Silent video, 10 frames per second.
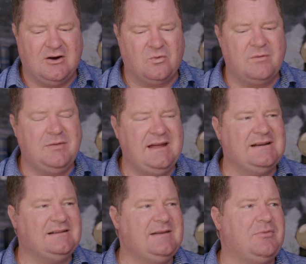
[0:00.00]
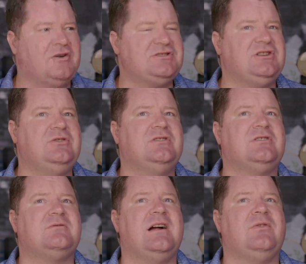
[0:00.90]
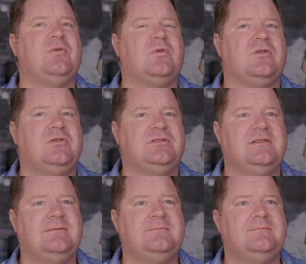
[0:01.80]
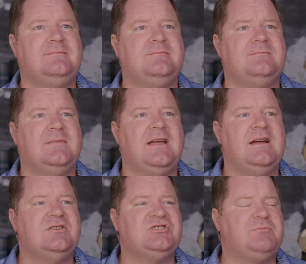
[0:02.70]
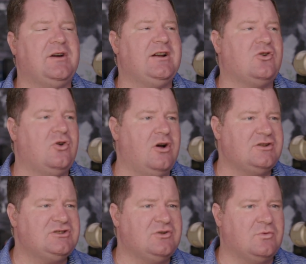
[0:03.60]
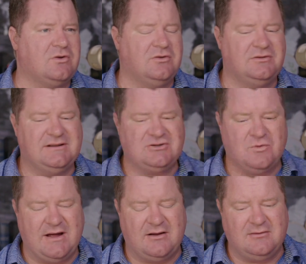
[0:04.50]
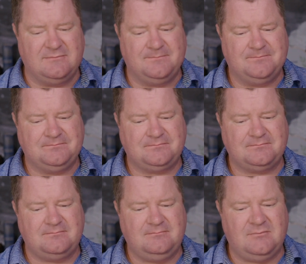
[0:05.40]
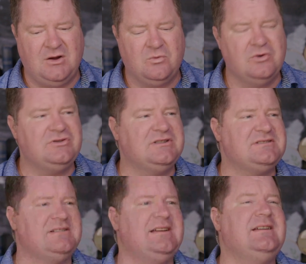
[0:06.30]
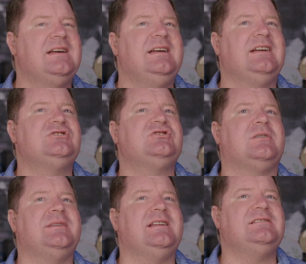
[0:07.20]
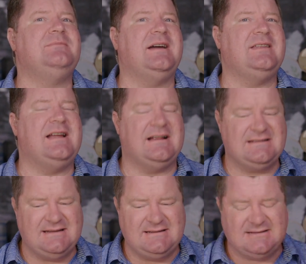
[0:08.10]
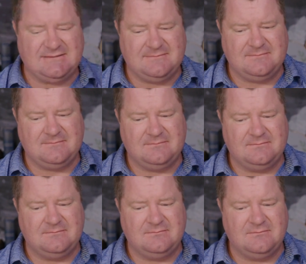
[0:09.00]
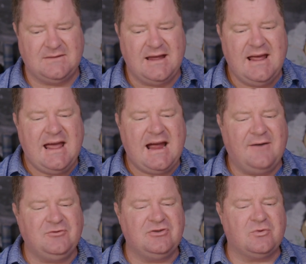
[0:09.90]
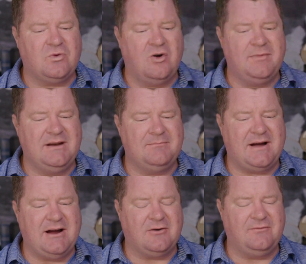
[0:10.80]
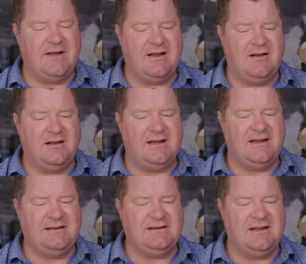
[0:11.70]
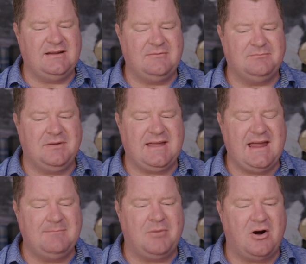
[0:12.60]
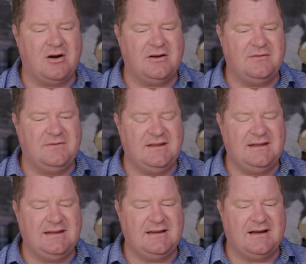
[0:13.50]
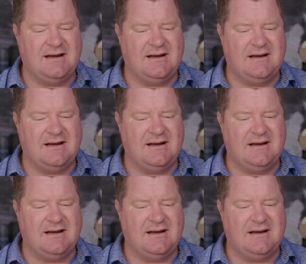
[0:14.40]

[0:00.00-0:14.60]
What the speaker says: repeatedly persecuted around the world, spread across the world as well, ruthlessly exterminated by the Nazis. After the Roman Empire fell, it became part of the